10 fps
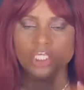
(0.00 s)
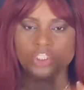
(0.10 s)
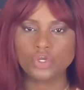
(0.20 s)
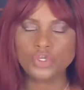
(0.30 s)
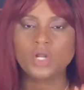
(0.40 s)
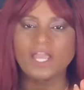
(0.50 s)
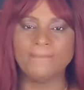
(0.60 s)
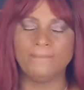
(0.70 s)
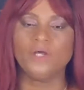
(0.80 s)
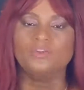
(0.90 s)
so you
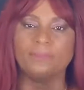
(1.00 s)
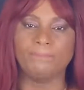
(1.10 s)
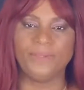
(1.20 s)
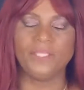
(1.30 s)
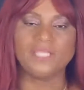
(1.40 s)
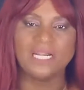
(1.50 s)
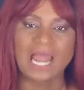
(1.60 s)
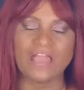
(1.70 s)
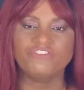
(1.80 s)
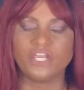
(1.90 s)
can build the
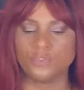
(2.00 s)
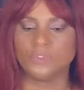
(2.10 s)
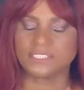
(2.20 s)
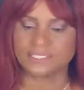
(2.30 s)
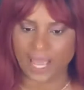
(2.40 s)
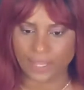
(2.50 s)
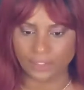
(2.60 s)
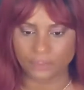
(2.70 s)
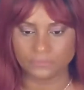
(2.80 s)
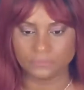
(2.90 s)
life that you desire.